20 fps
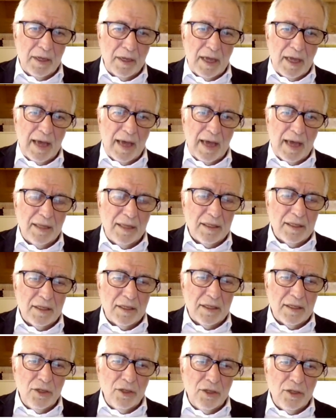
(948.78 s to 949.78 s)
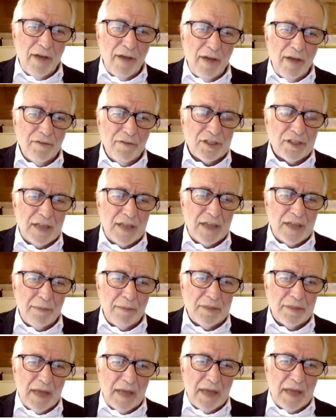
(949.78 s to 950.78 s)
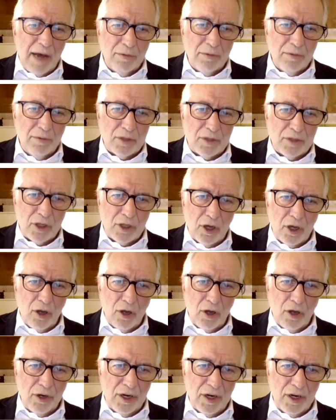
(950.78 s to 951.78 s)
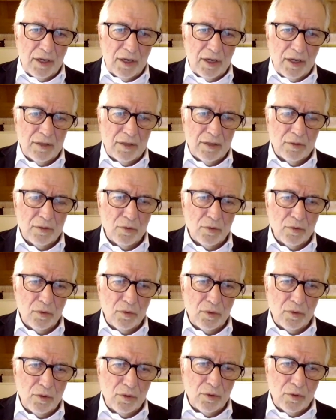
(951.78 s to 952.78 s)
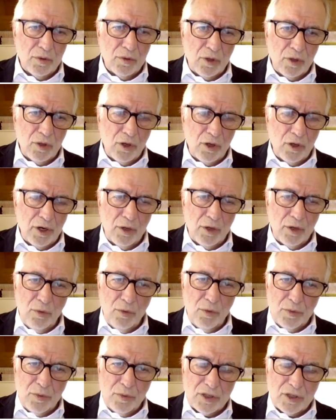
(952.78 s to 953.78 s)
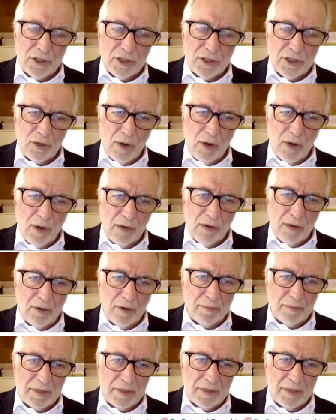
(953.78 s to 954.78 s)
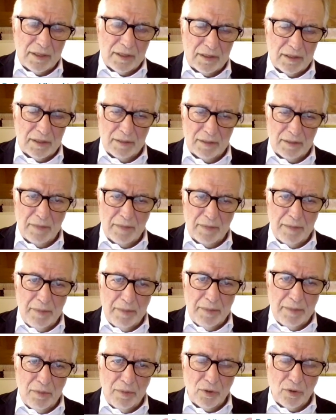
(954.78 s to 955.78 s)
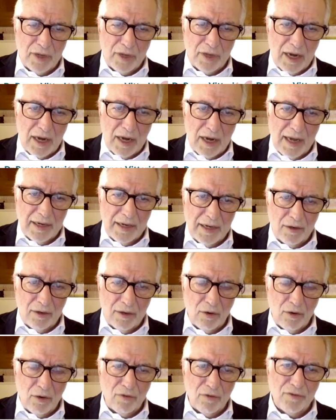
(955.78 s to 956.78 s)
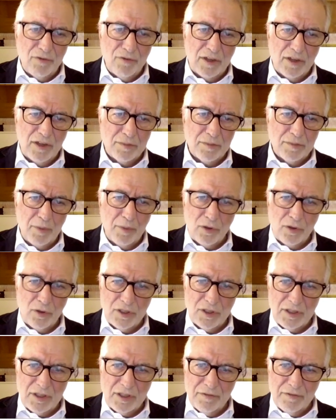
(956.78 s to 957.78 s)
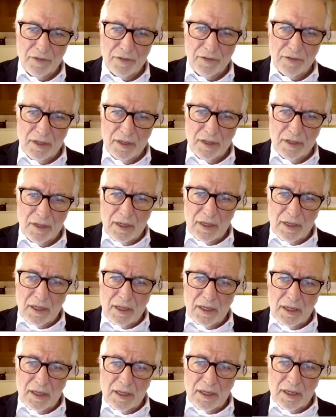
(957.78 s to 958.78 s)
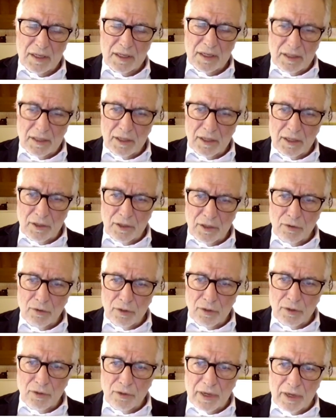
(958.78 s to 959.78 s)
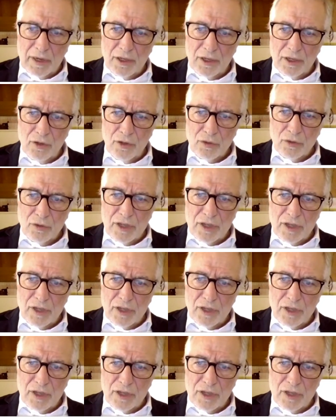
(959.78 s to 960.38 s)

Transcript: and you have some doubt on a lupus anticoagulant that may be borderline or false positive, you can use the